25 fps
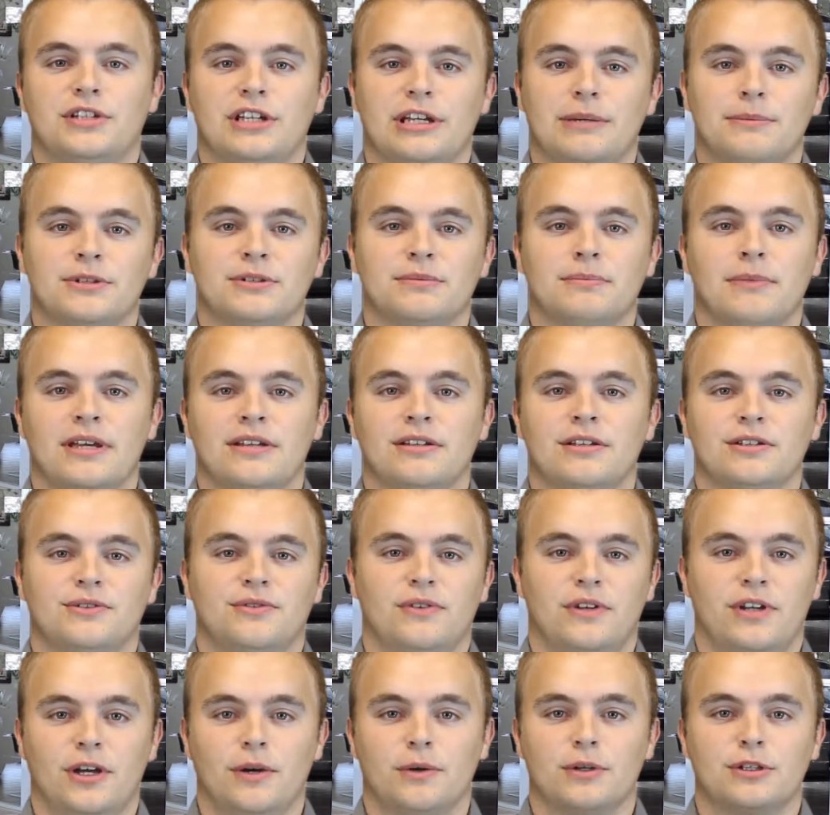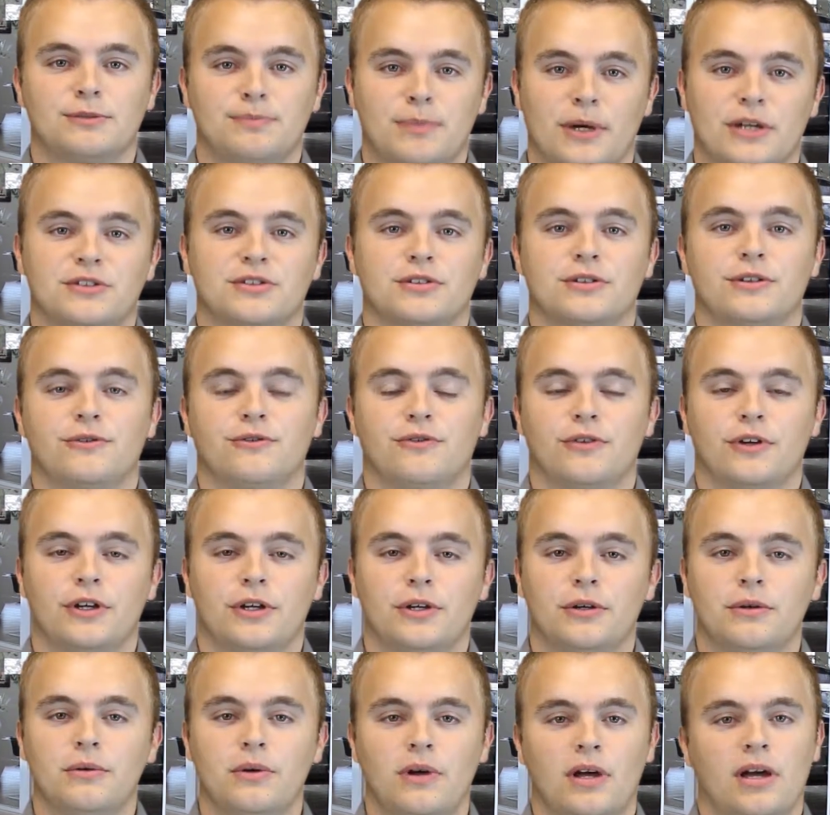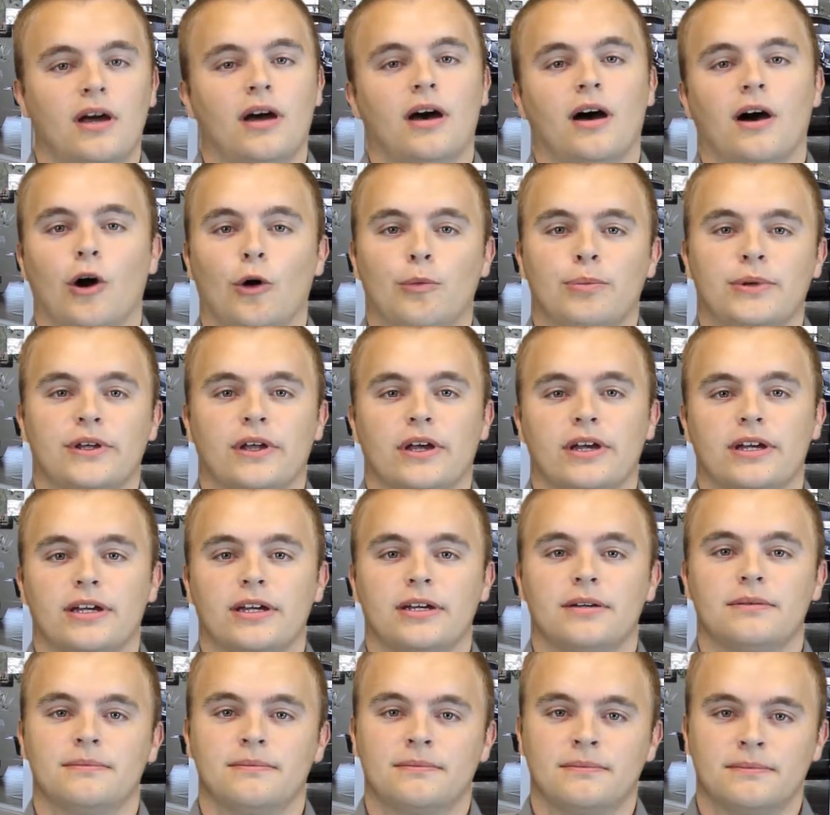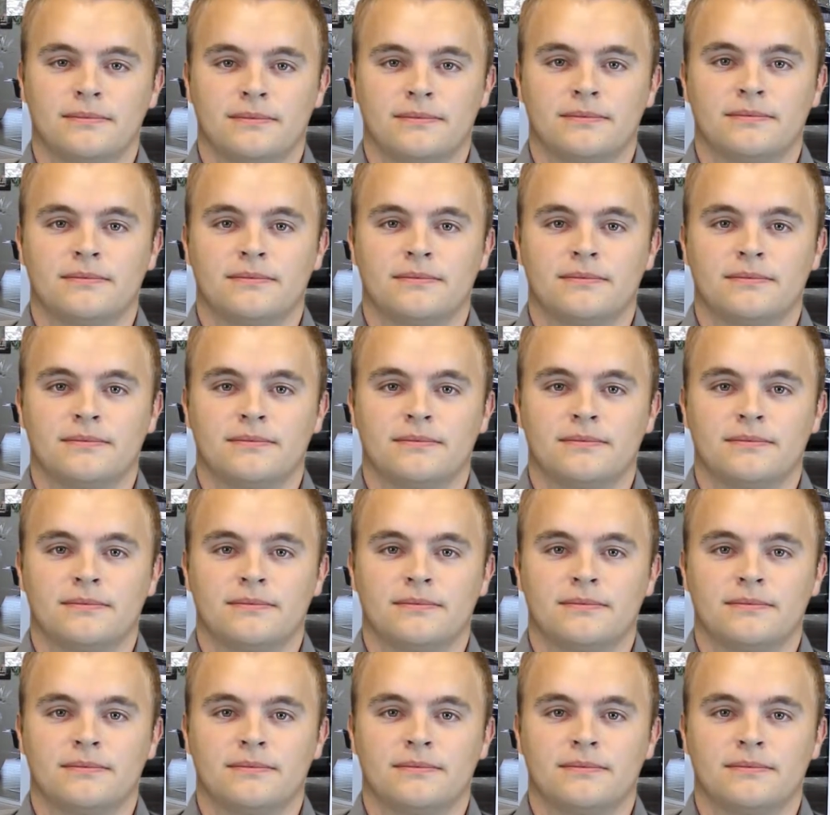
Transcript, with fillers: team has made this video especially for you. I hope you like it.